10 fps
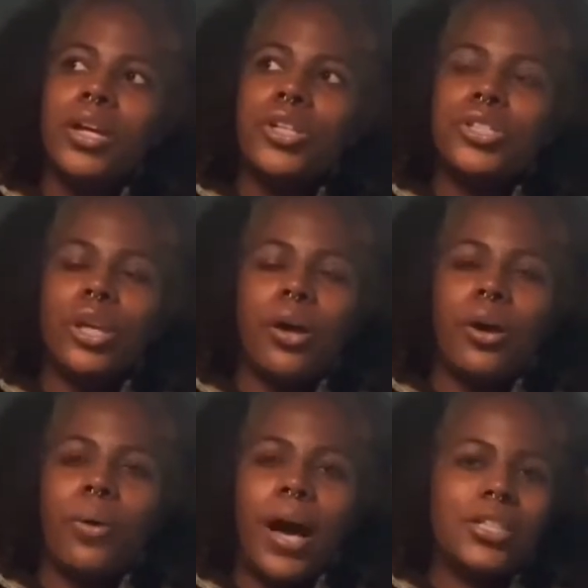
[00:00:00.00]

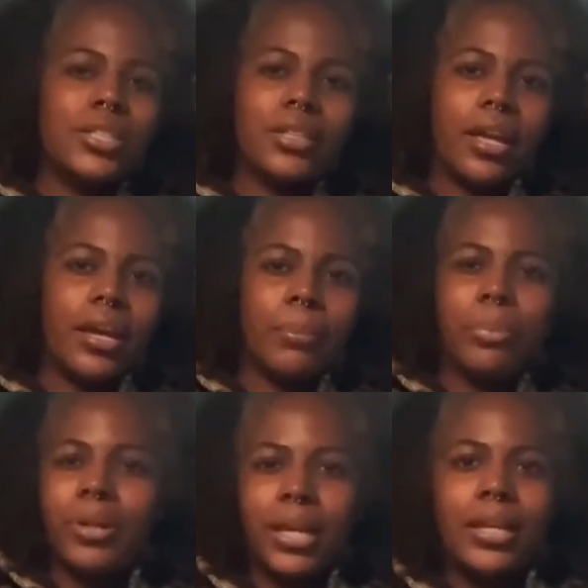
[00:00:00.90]
So I just like
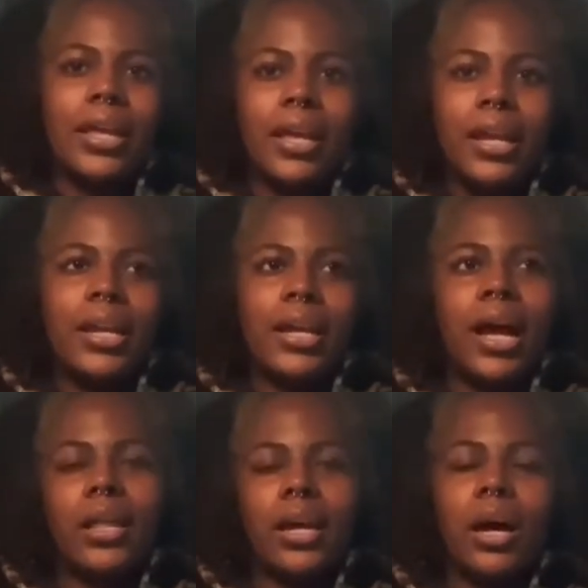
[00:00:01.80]
planned ahead and
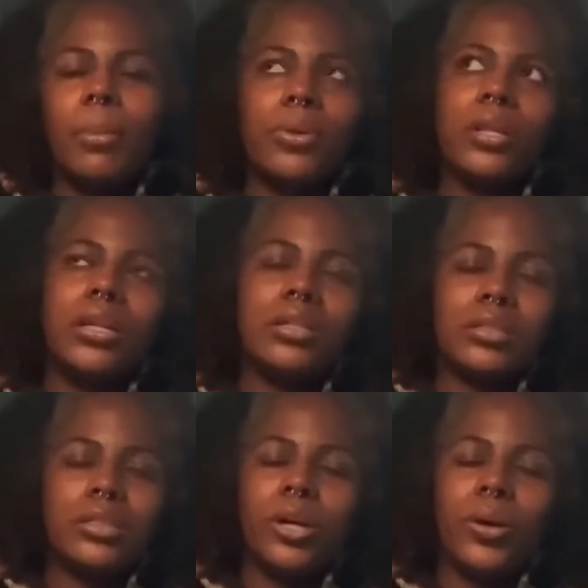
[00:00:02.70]
got like a couple
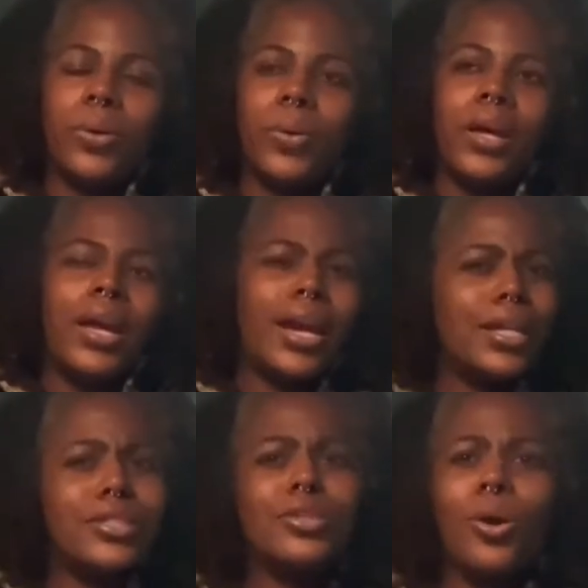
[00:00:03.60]
things. So, and
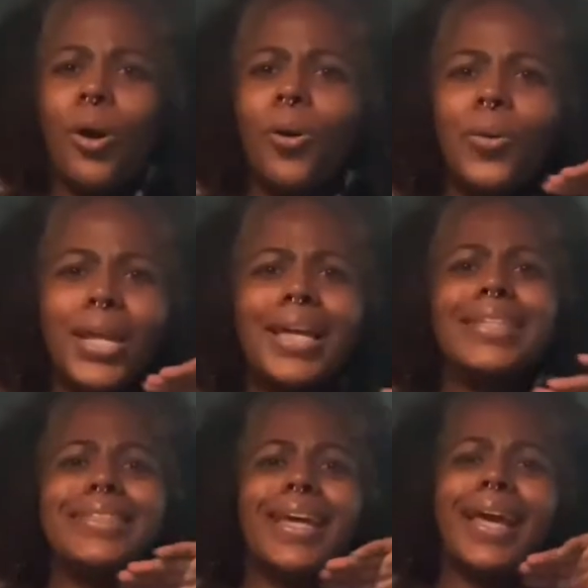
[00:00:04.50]
it's cold
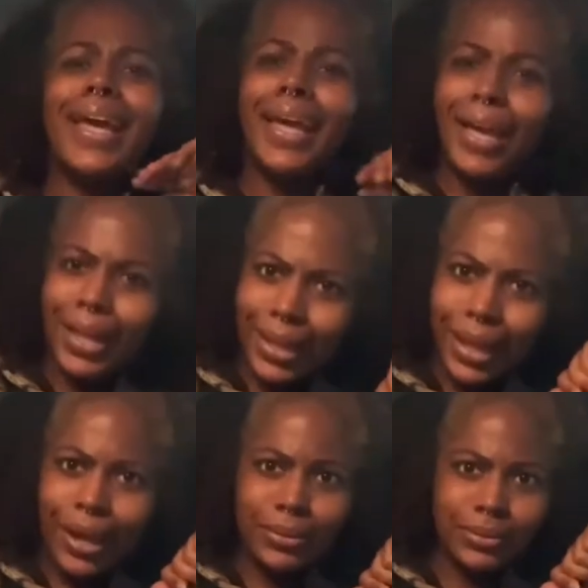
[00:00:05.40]
as hell
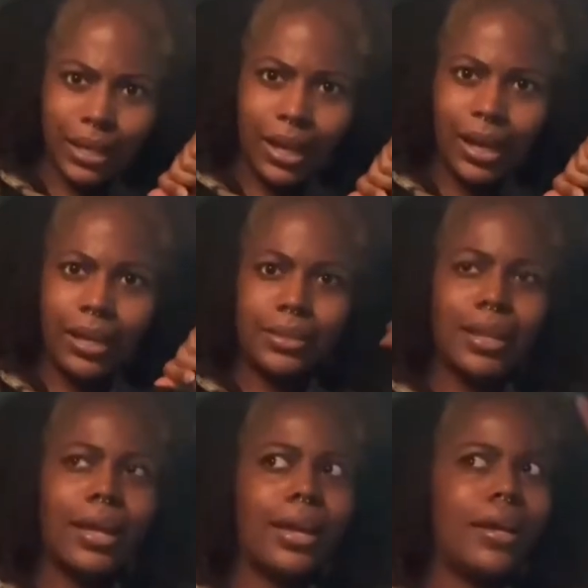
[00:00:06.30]
outside.
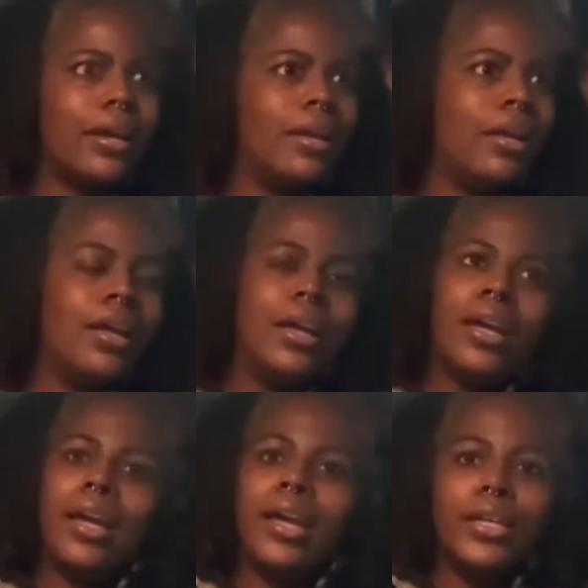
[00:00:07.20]
Like,
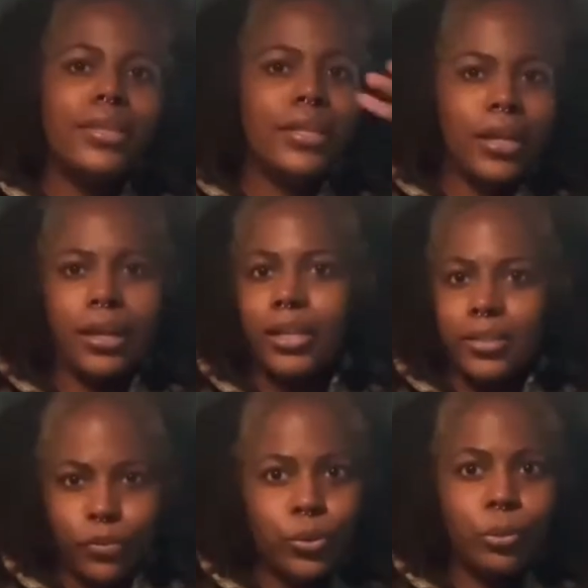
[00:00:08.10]
yeah, this
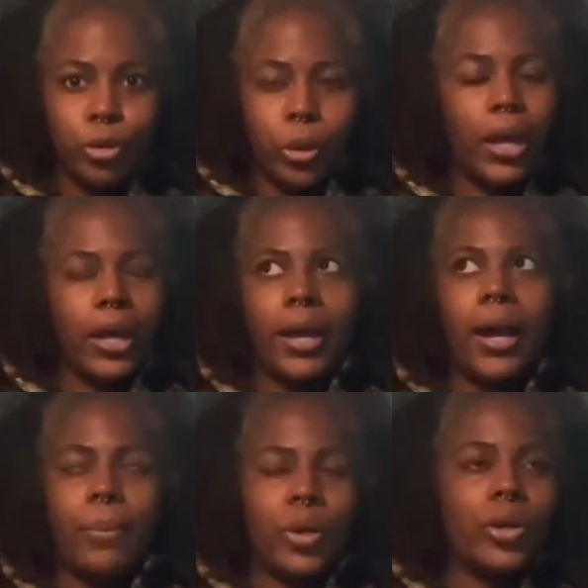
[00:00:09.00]
food will be okay.
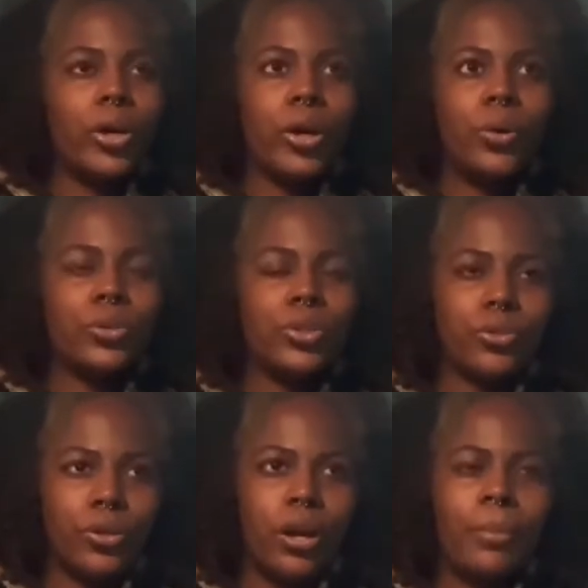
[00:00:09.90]
I'm gonna go to
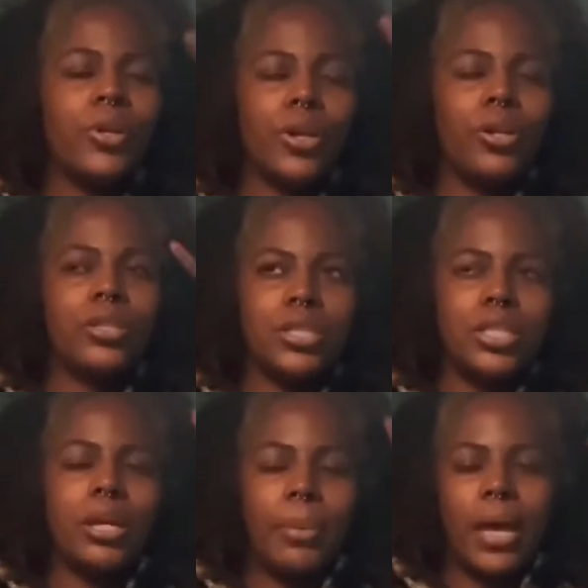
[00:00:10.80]
the, I'm gonna go to
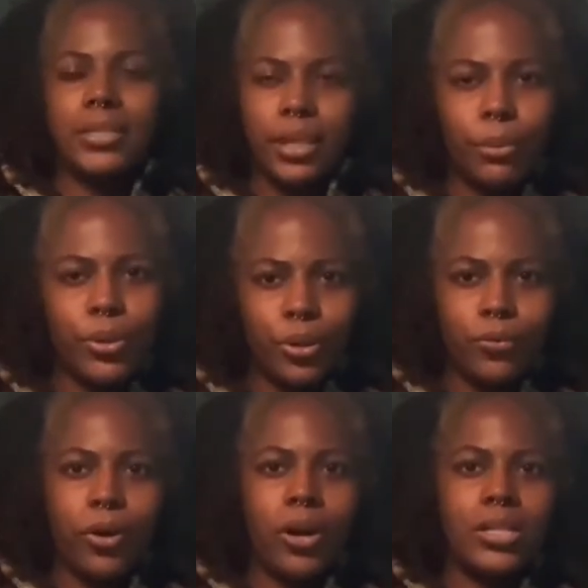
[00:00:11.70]
TJ Maxx and I'm gonna go to
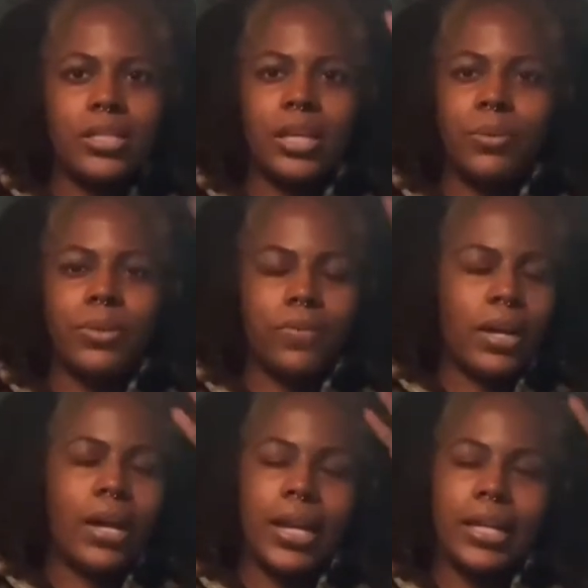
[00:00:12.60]
Ross and get what the
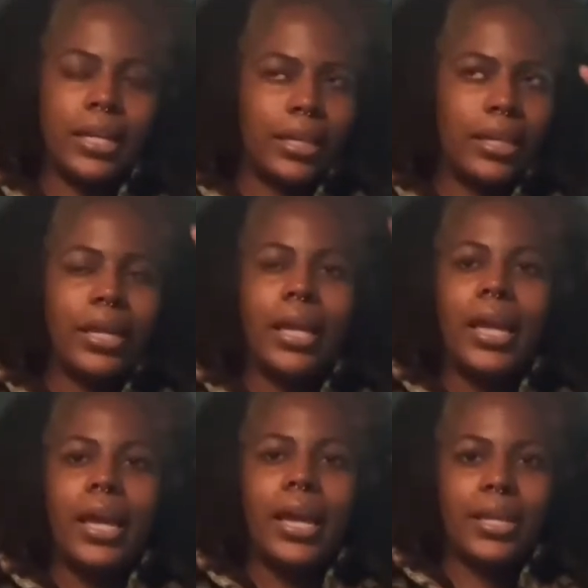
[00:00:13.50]
fuck I gotta get.
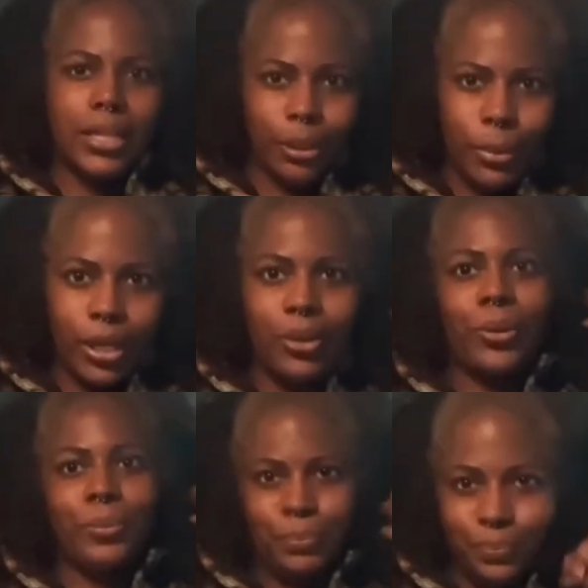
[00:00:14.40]
And then I'm gonna head
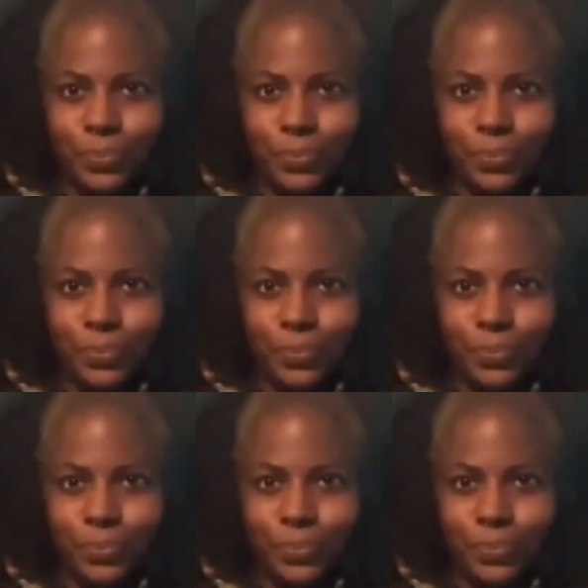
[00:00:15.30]
home.